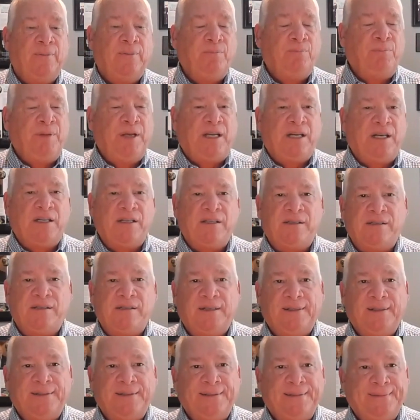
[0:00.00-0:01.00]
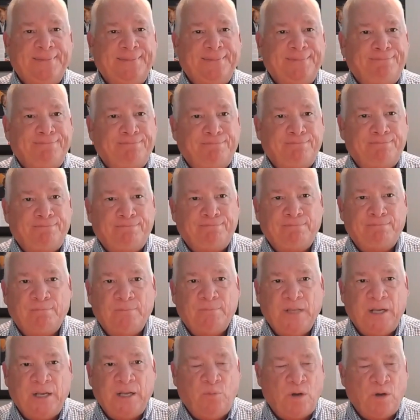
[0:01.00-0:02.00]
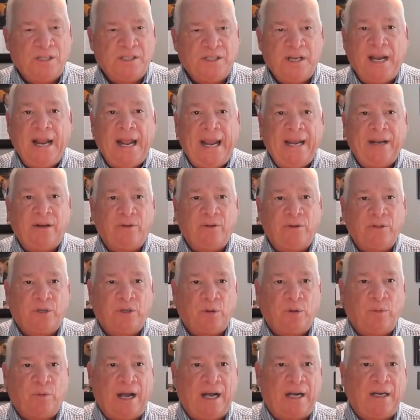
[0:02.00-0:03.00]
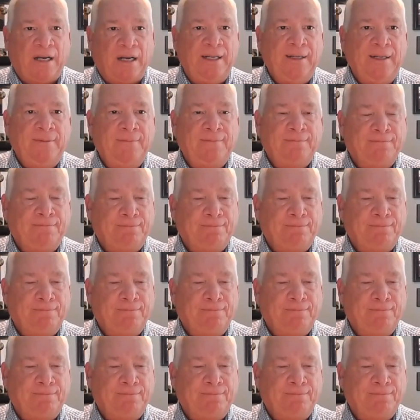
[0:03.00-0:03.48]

because it wasn't handled correctly,